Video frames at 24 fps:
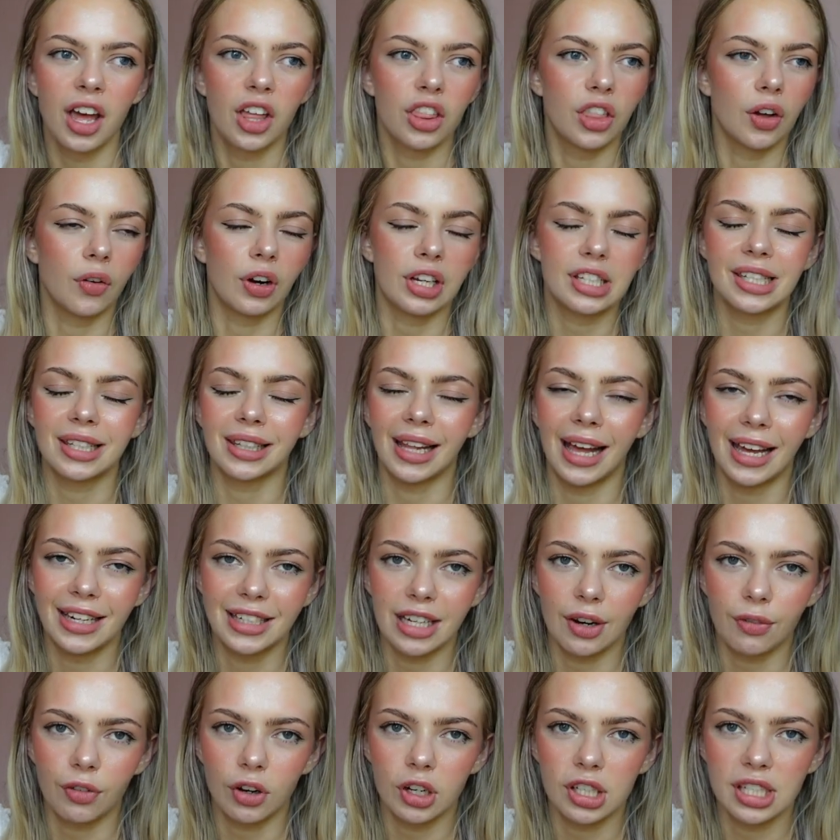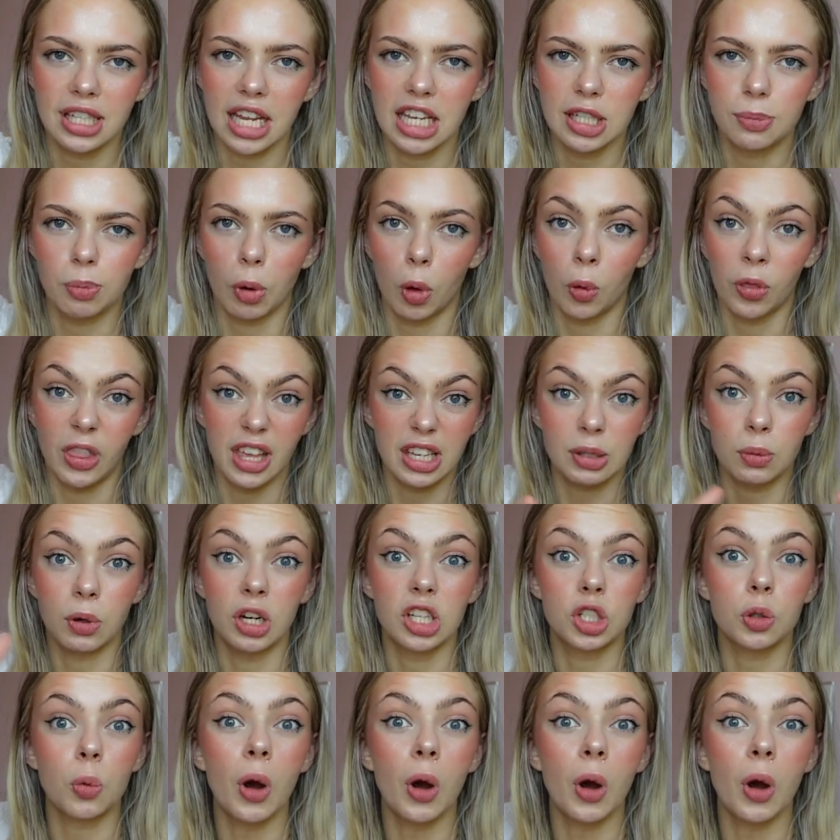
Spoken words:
there are slight differences, but with this one it's